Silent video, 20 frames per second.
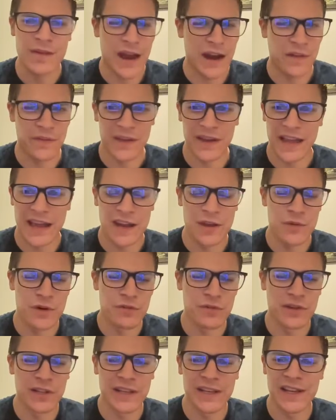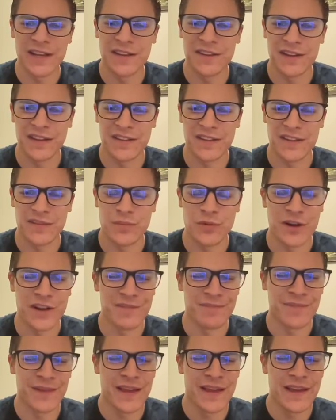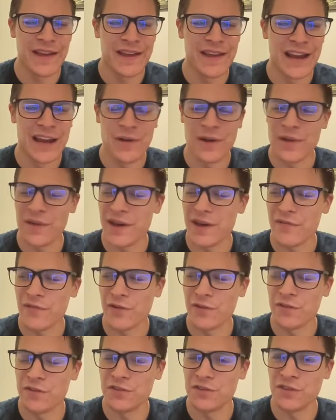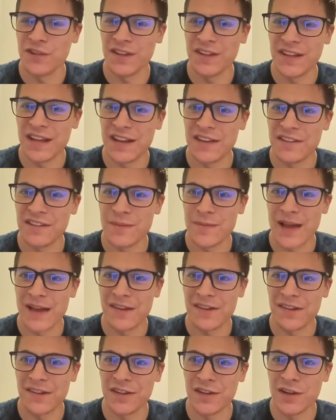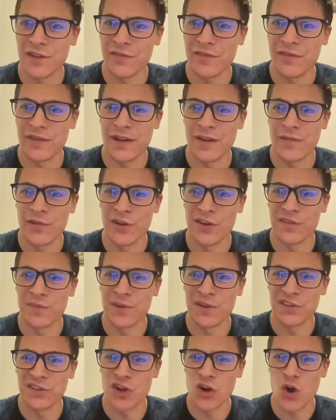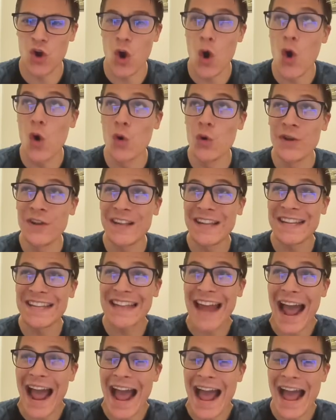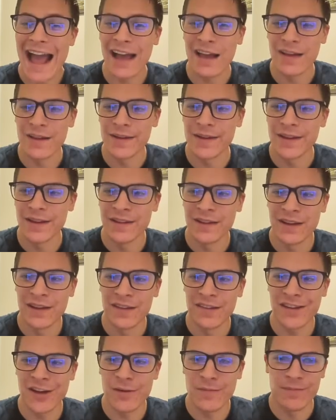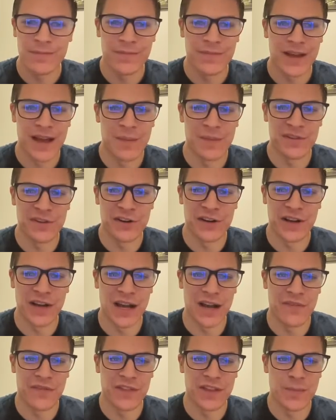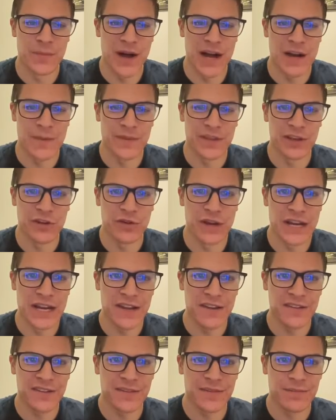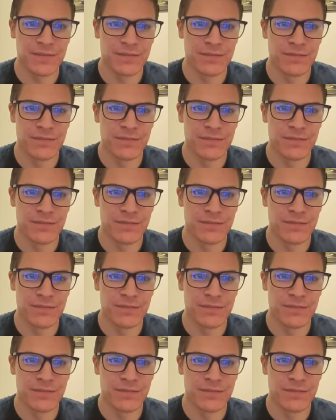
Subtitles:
I don't think anyone really is at this point. Anyway, without further ado, let's get into the match itself versus Mr. Olsta. So, I'm starting off from the bottom in the greenies.